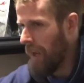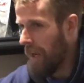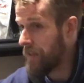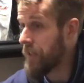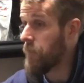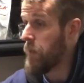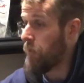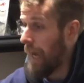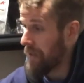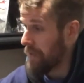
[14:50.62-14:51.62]
And see if
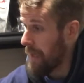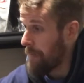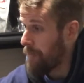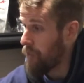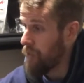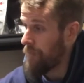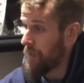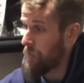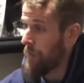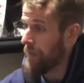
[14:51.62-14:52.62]
people actually improve their
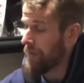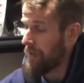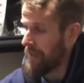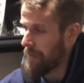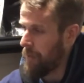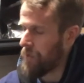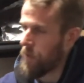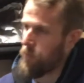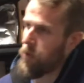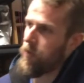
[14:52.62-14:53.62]
swimming skills as opposed to
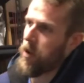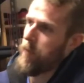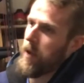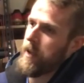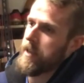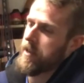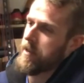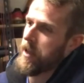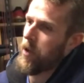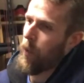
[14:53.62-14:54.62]
improve their ability to
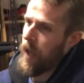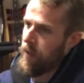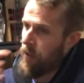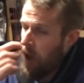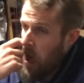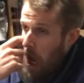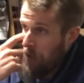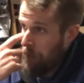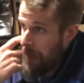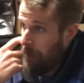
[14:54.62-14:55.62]
deal with
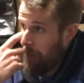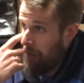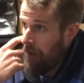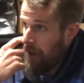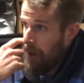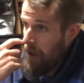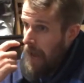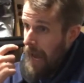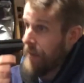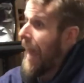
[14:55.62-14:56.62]
other people
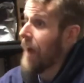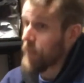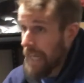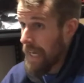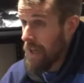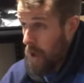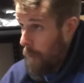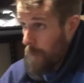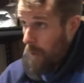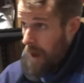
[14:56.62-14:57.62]
and navigate in
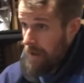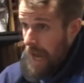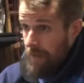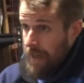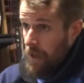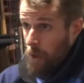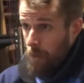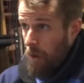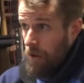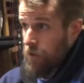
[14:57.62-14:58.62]
open water. Navigating in
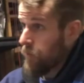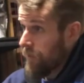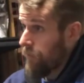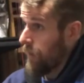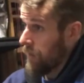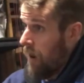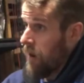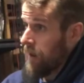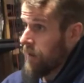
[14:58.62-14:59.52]
open water is really freaking hard.